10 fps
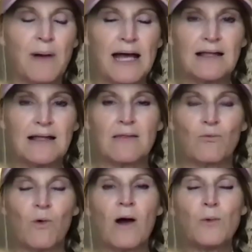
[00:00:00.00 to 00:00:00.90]
But
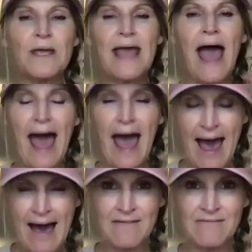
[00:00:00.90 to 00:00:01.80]
what we
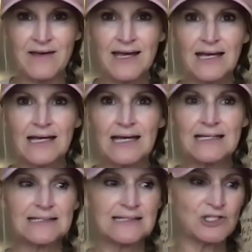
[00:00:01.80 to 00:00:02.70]
have
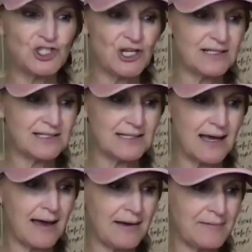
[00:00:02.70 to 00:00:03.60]
isn't just
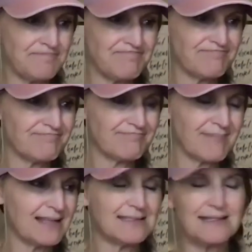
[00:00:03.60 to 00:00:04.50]

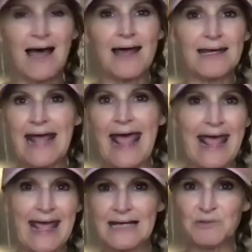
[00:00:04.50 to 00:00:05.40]
it's not an
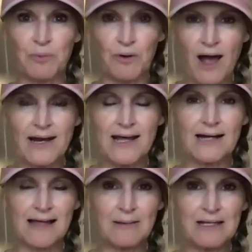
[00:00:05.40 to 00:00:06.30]
and
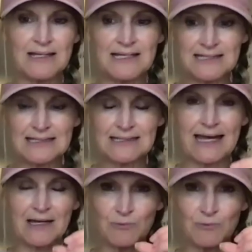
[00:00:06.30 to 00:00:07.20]
product. I mean, this is
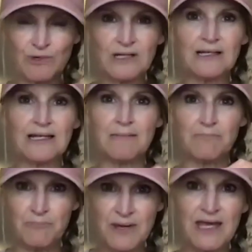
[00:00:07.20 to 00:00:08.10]
like a really
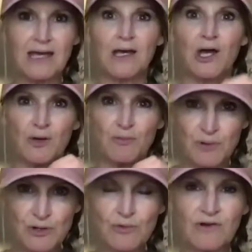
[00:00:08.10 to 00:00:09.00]
big,
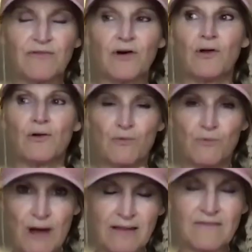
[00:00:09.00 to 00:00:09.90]
beautiful,
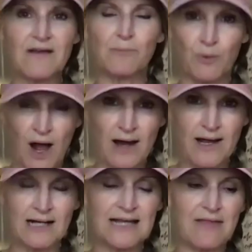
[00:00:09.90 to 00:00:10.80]
relevant product.